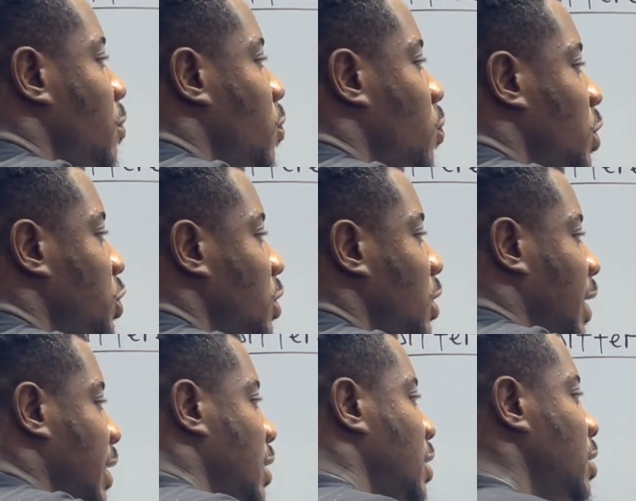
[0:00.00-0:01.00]
question
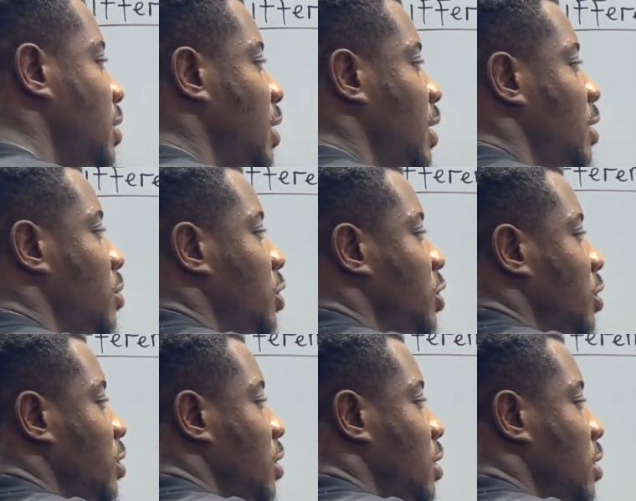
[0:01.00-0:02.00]
like this, and the
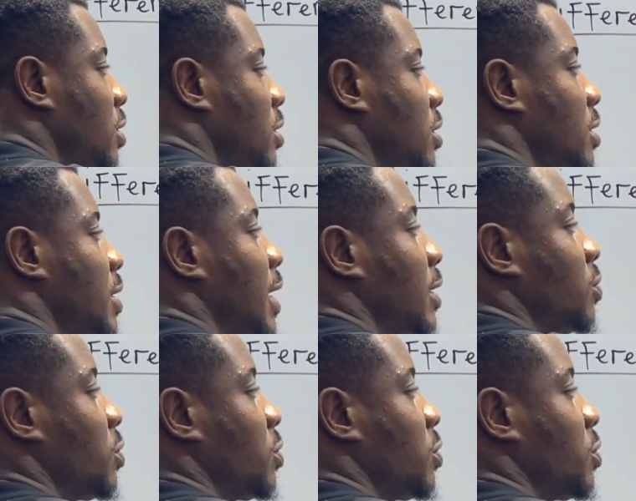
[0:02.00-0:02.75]
question is that we